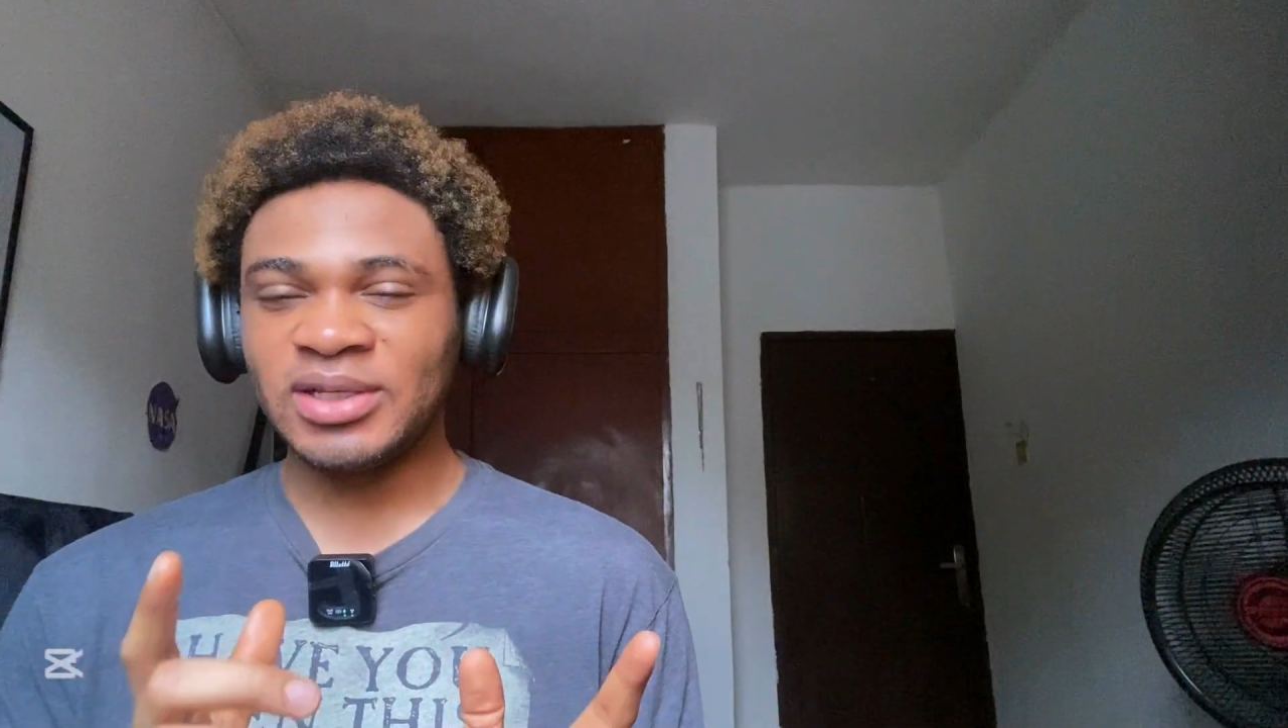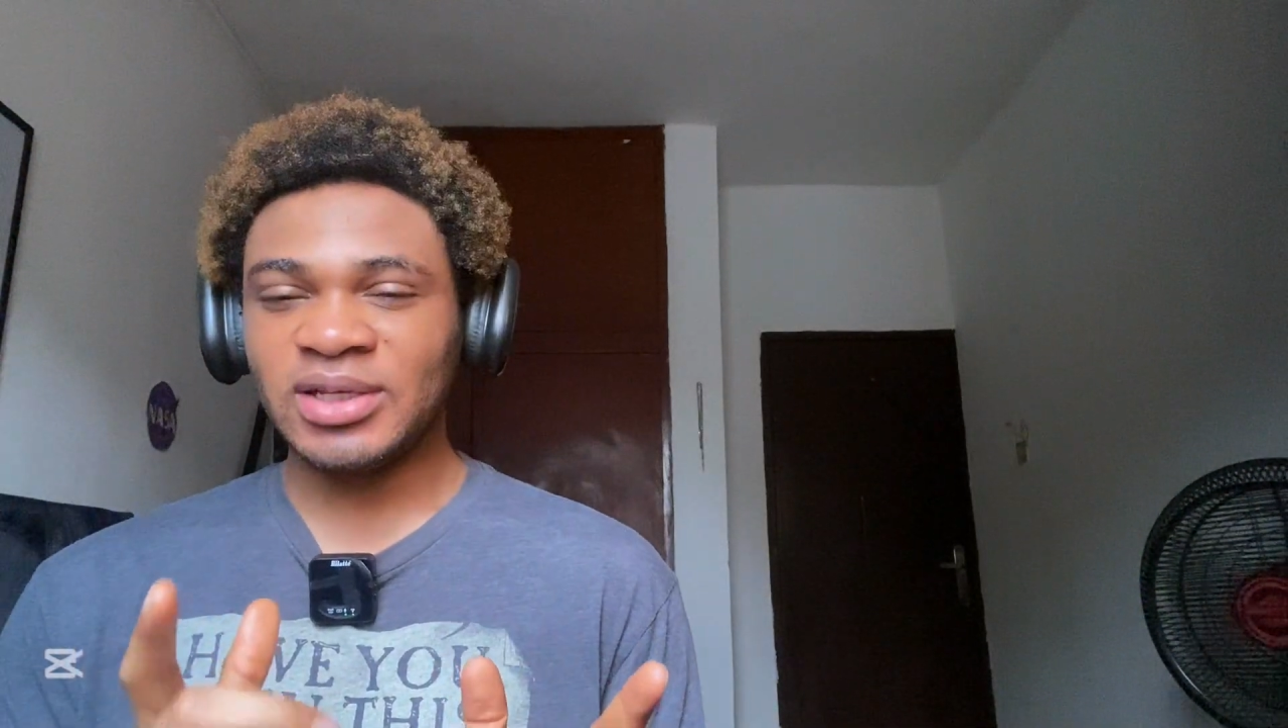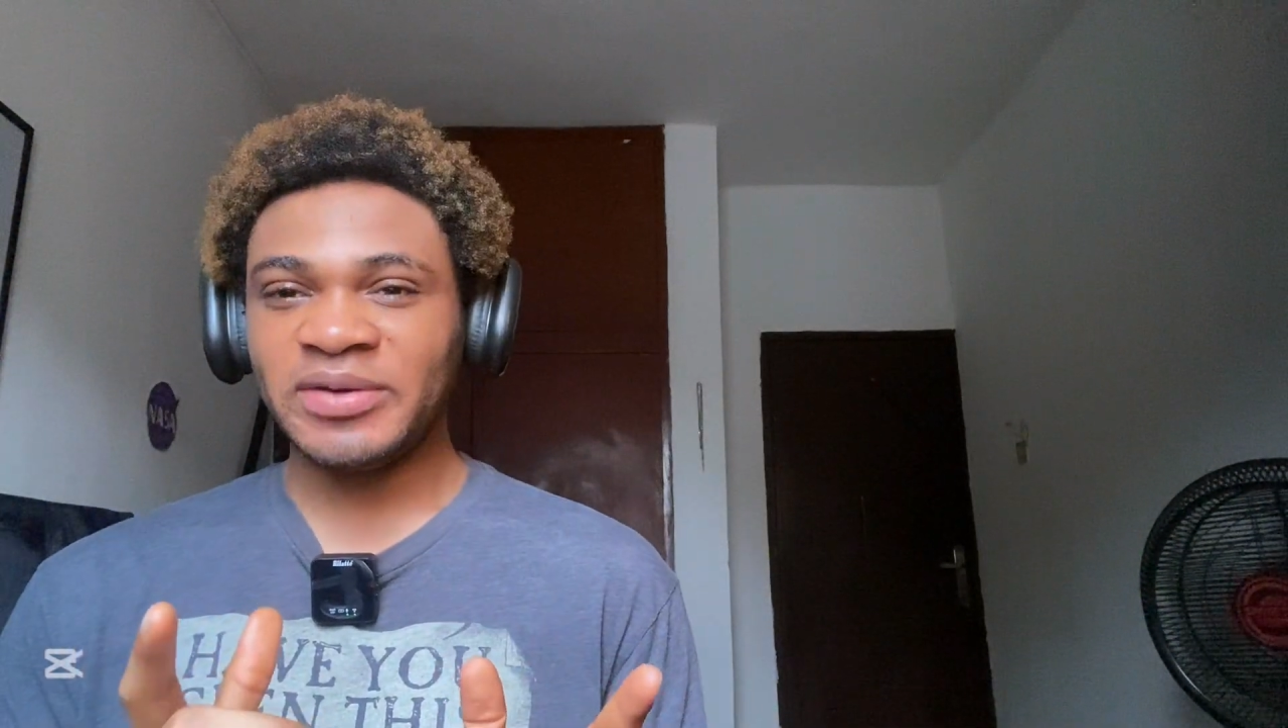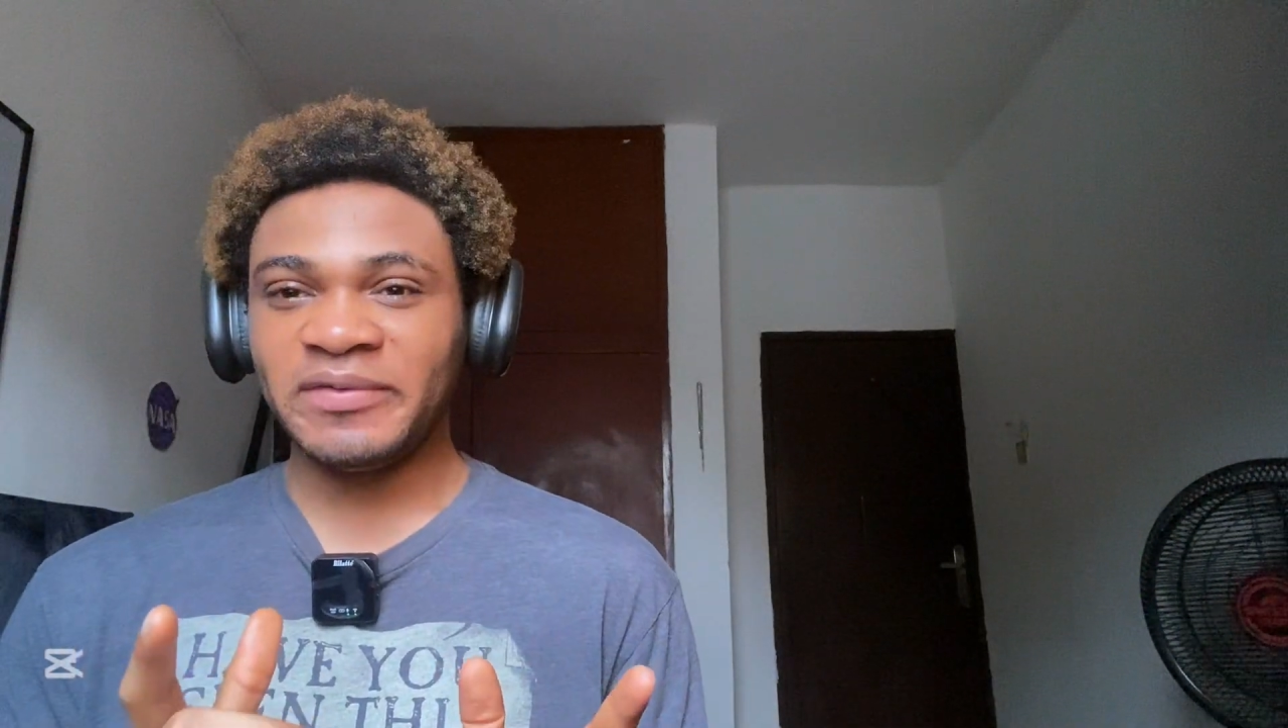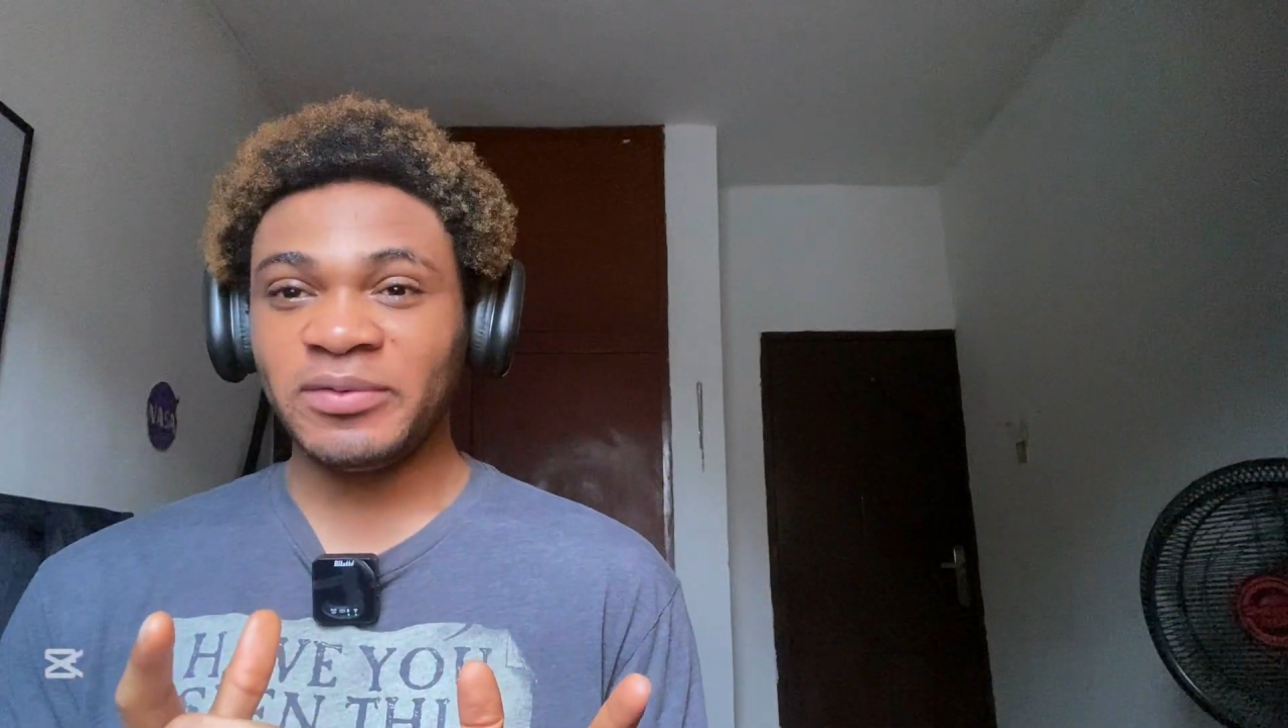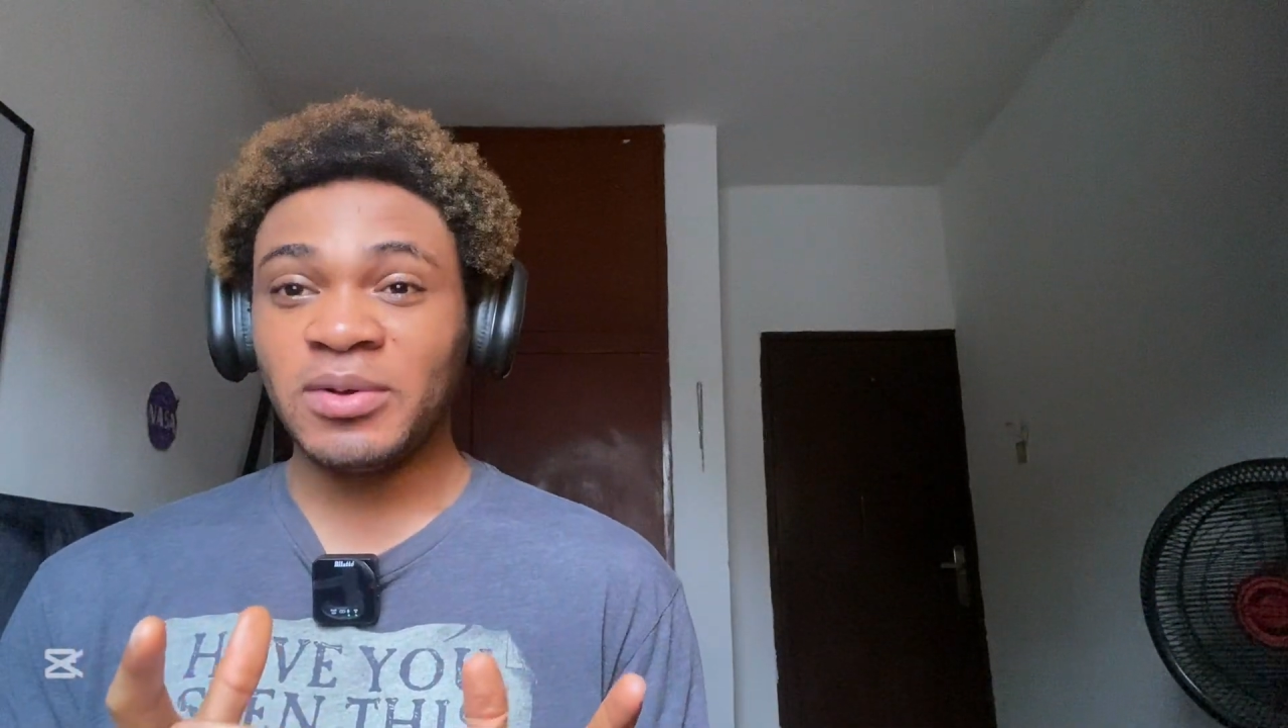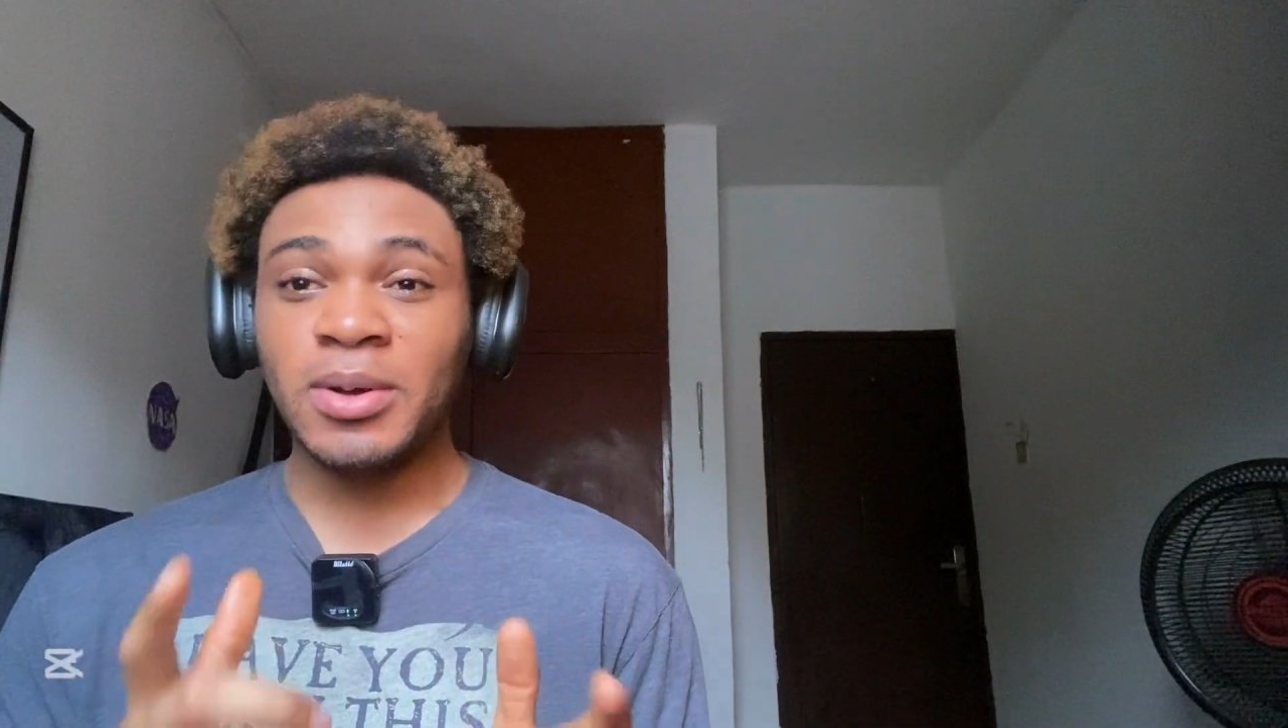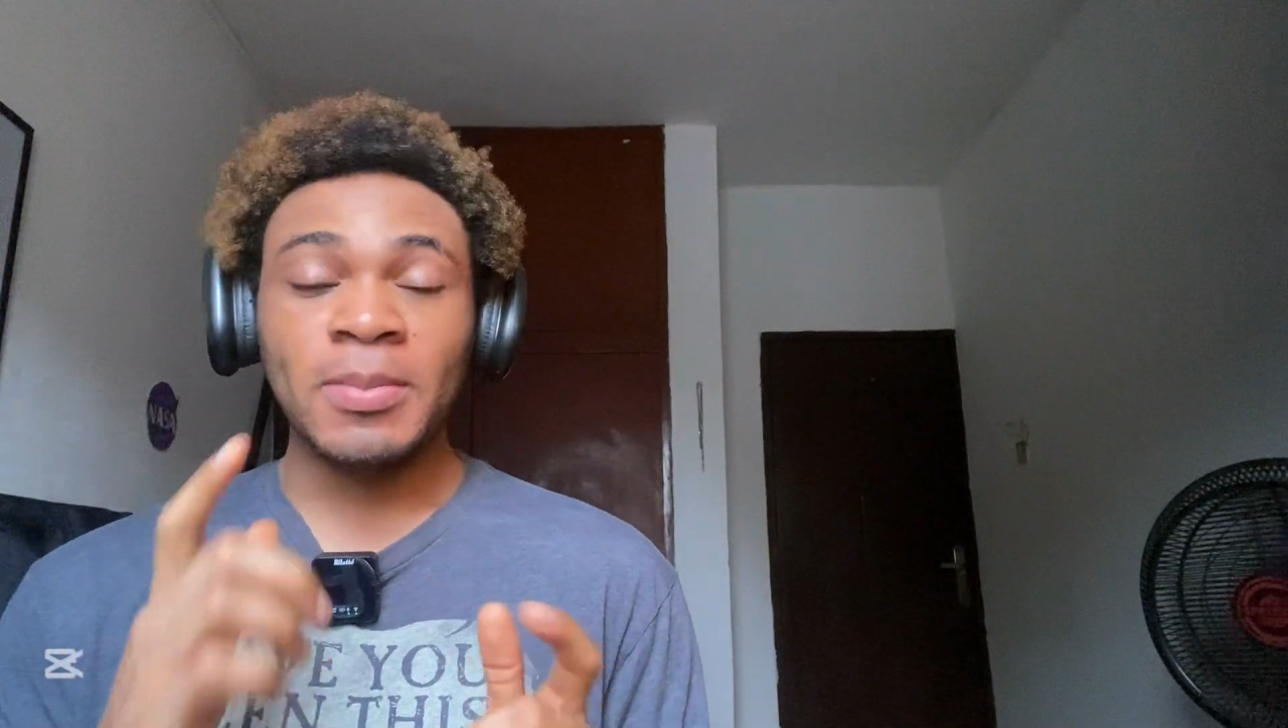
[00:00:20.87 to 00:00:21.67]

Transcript: inner review.